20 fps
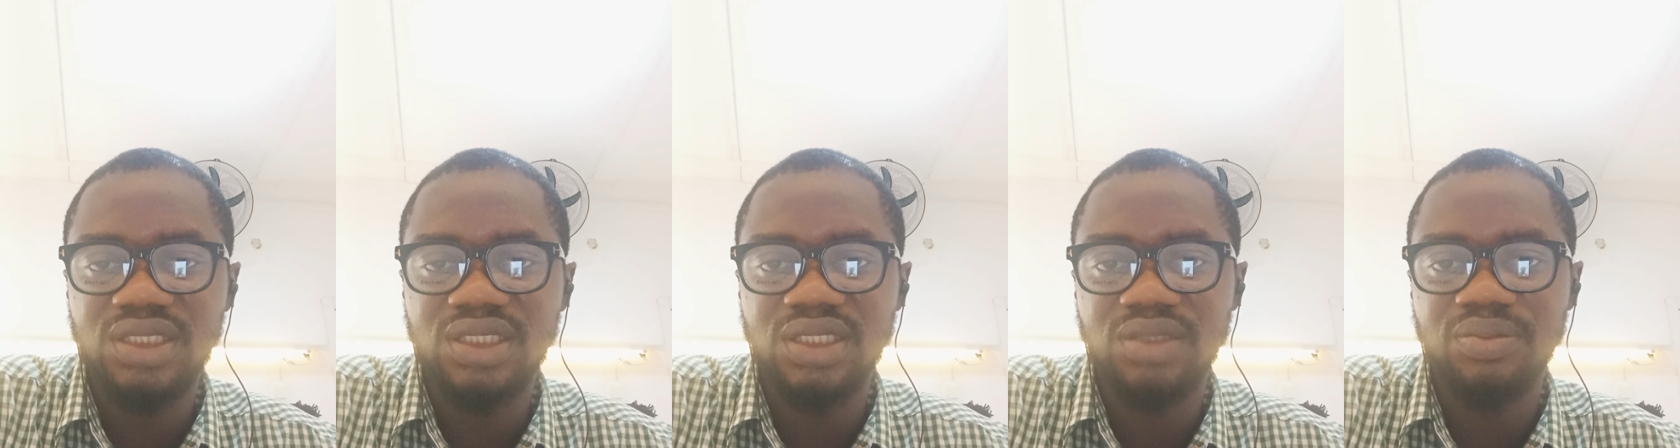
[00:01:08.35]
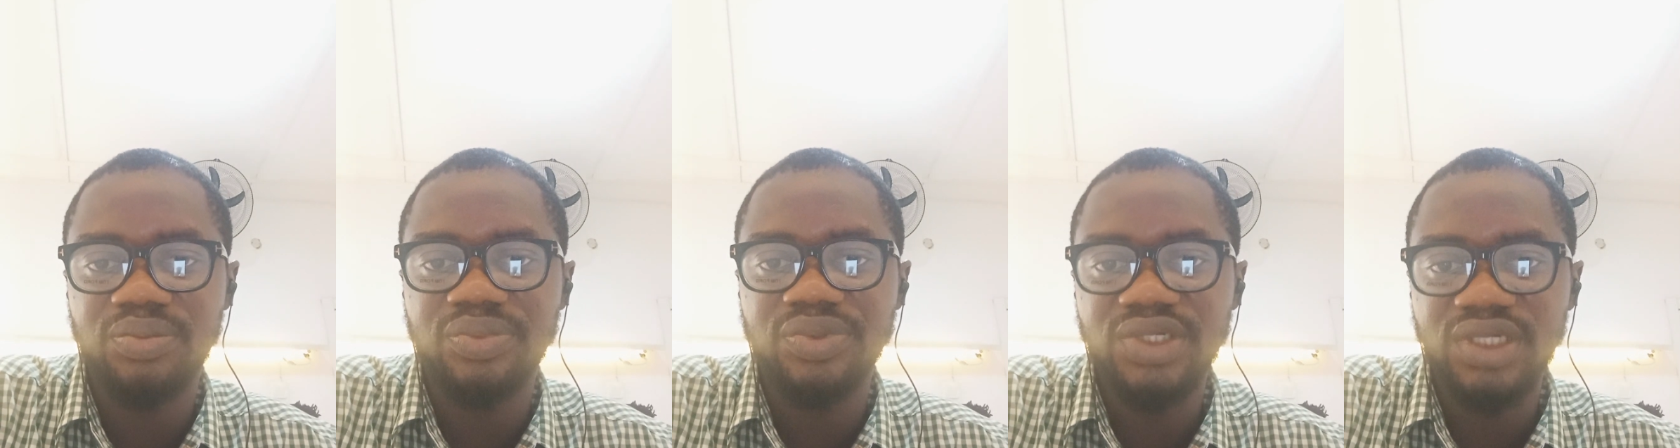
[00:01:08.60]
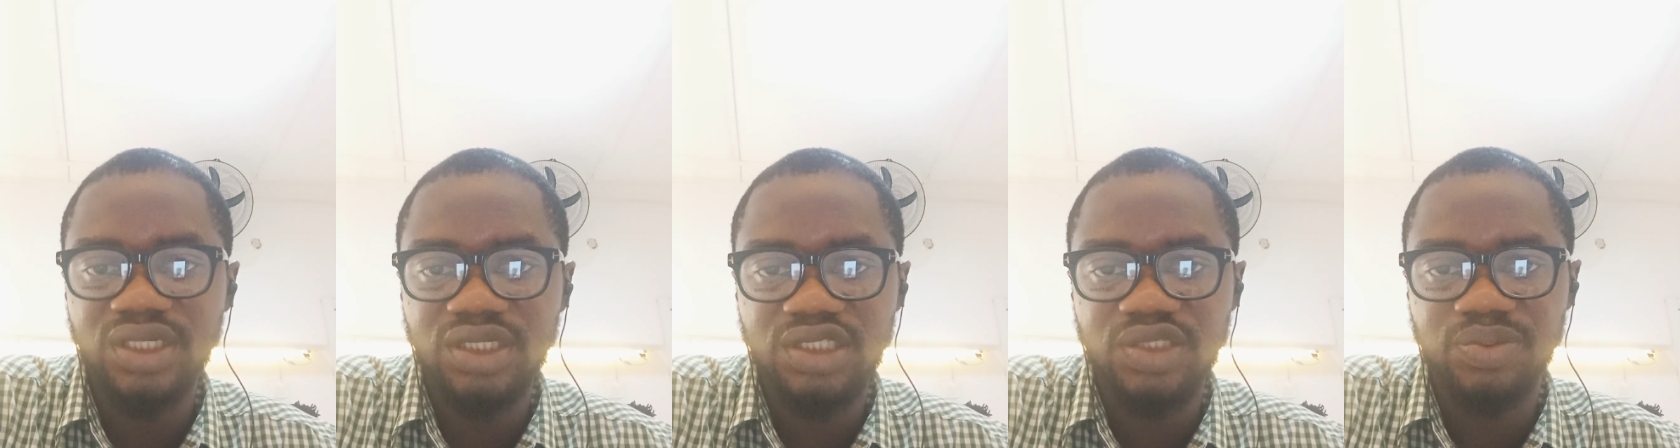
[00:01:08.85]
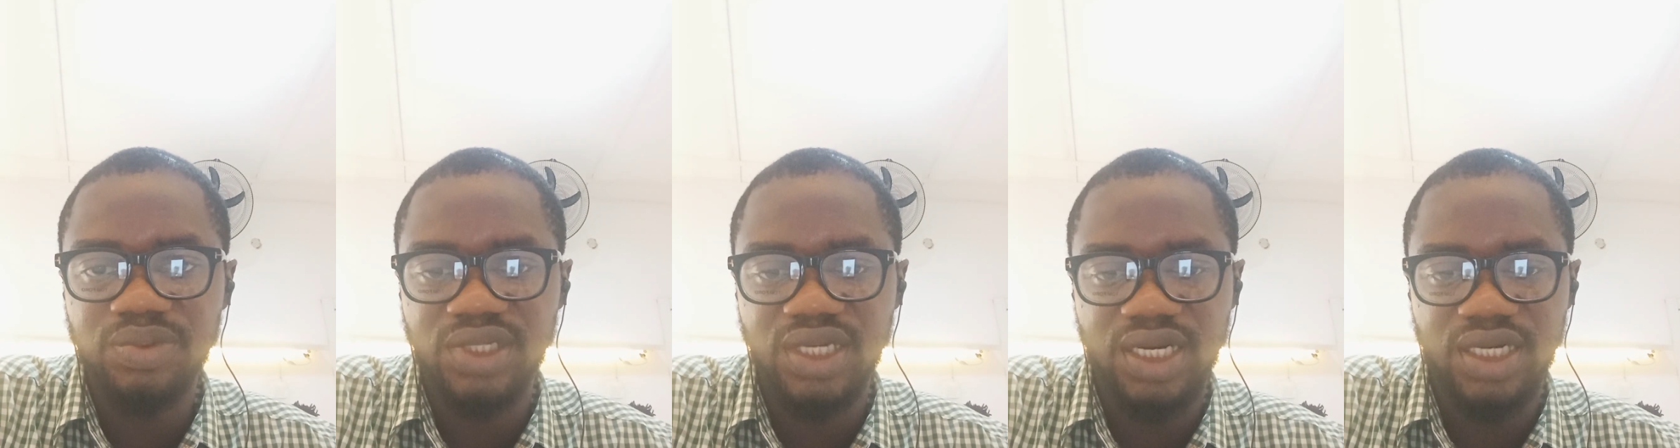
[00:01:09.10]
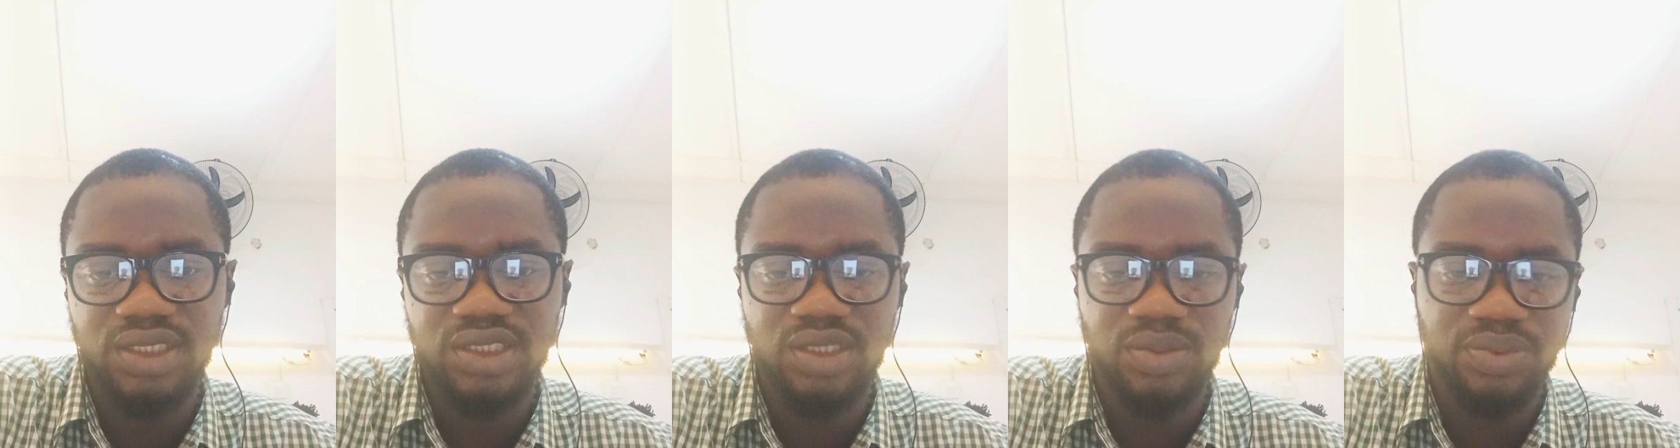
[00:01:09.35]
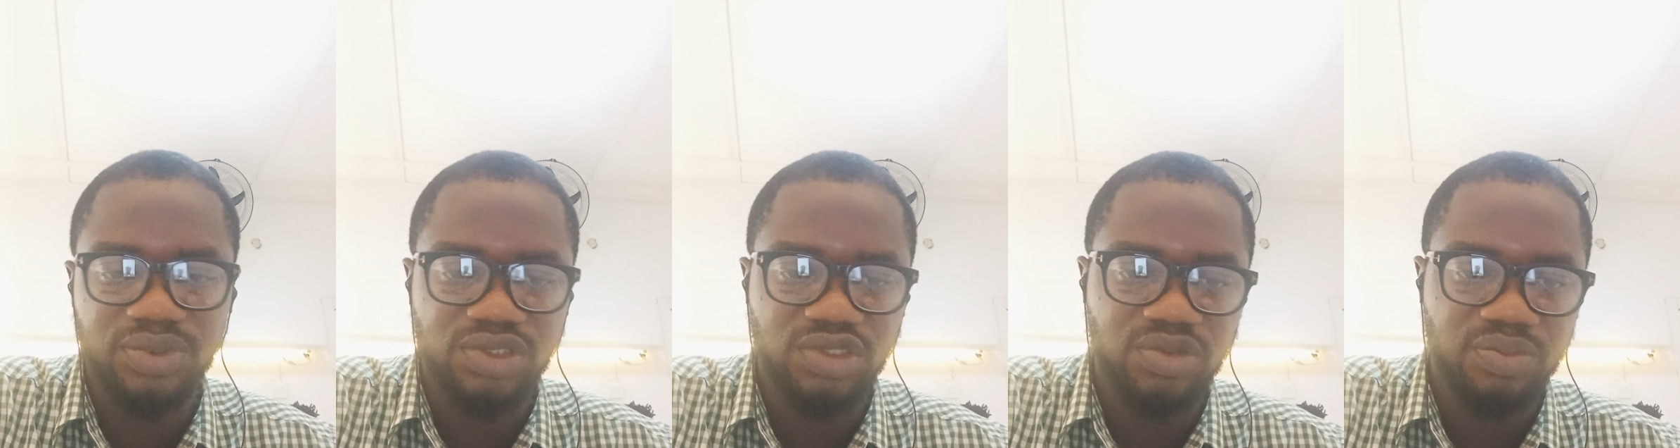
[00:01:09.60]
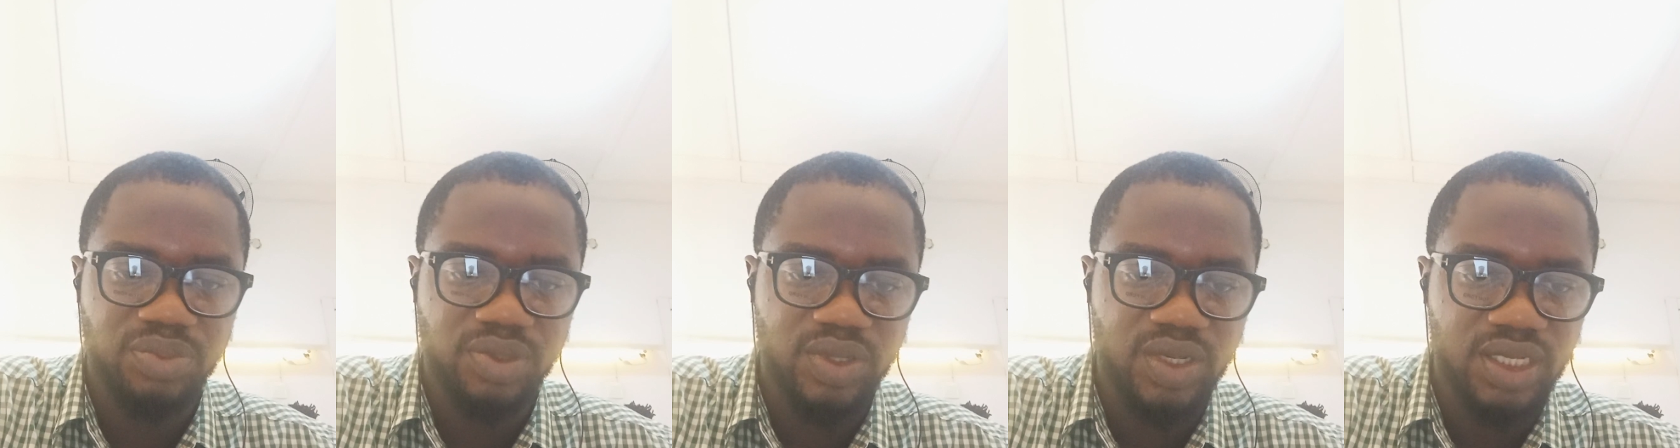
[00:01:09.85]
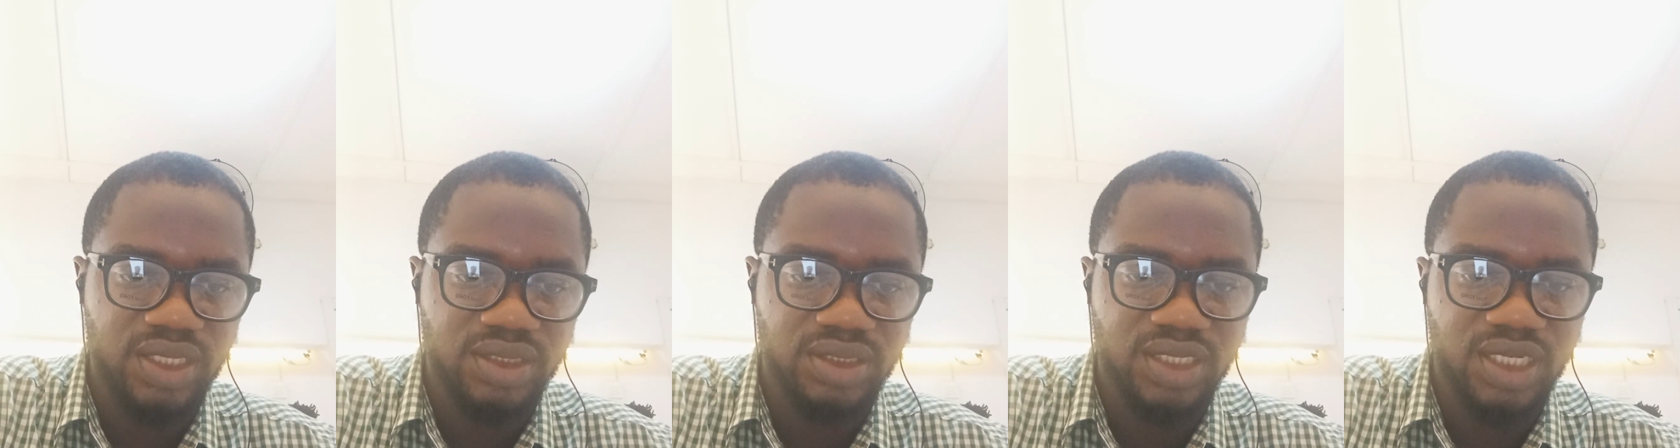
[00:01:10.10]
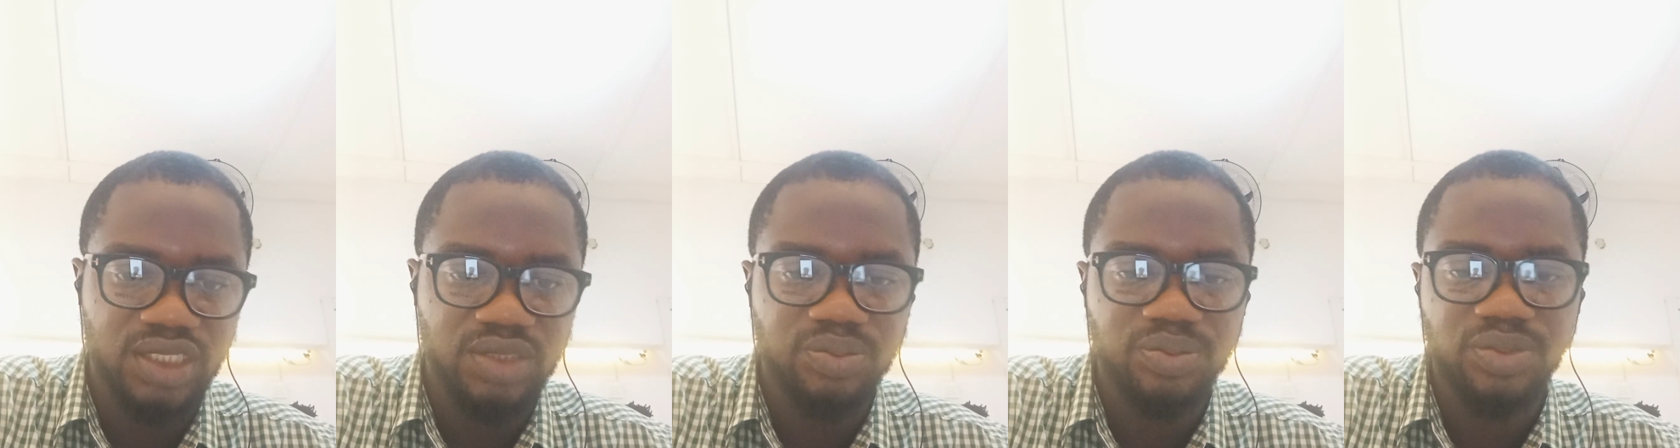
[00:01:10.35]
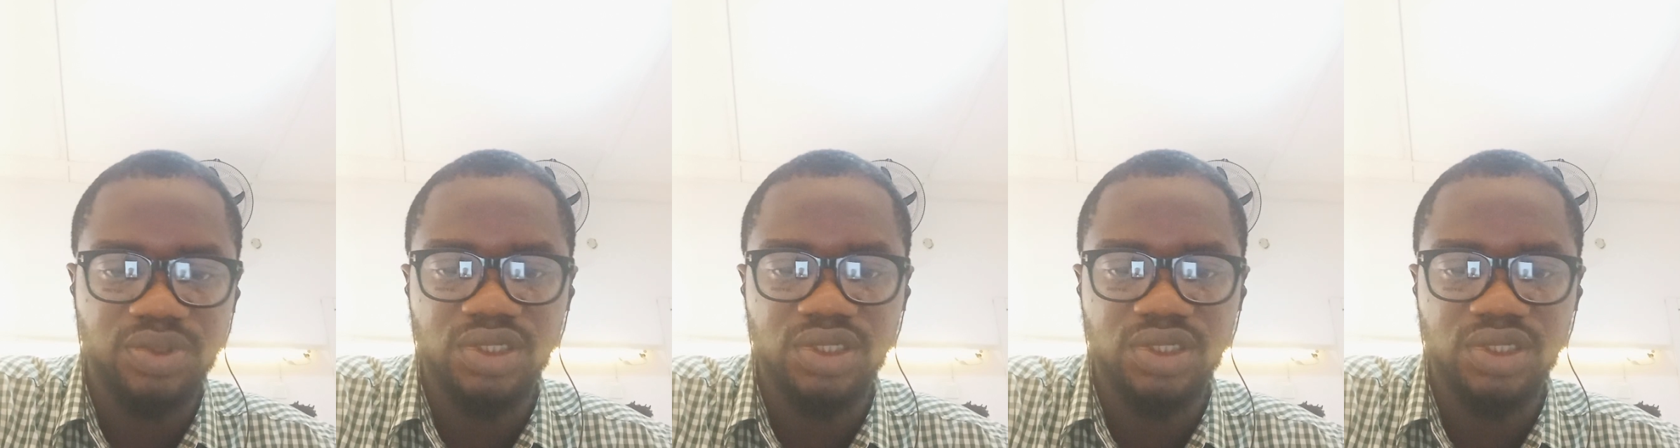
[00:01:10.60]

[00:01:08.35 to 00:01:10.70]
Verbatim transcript: the brains behind separation of power is that